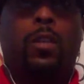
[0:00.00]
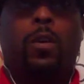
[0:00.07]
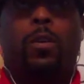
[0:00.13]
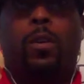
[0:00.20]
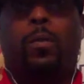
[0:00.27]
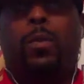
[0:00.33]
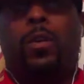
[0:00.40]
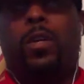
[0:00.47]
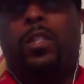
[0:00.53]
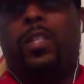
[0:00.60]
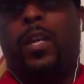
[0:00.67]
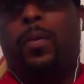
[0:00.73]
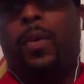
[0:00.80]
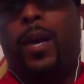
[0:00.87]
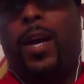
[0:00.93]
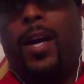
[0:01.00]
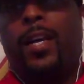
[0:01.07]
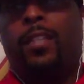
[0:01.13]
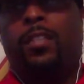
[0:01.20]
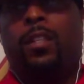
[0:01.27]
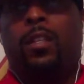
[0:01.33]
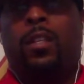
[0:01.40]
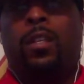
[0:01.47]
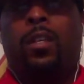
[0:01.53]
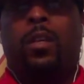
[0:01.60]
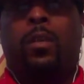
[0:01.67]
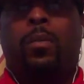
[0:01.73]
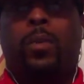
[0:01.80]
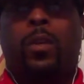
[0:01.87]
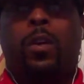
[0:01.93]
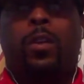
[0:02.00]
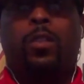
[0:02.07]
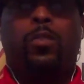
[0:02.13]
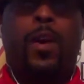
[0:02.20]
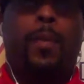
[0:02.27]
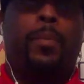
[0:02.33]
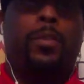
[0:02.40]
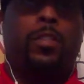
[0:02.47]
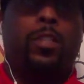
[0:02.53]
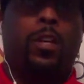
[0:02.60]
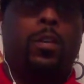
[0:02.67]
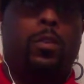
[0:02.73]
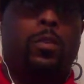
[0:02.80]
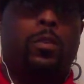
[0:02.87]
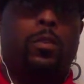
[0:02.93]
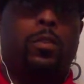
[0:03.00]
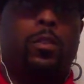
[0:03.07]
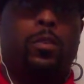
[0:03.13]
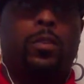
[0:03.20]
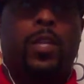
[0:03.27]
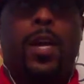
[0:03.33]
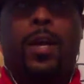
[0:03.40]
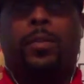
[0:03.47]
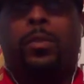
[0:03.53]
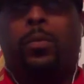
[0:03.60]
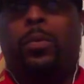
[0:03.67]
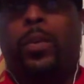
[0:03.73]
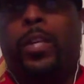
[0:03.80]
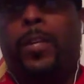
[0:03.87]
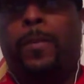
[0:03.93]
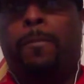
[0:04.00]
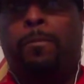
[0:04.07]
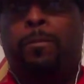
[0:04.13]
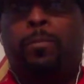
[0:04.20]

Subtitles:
Cody Ward, Jay Wise, we only drop a show 2 times a week.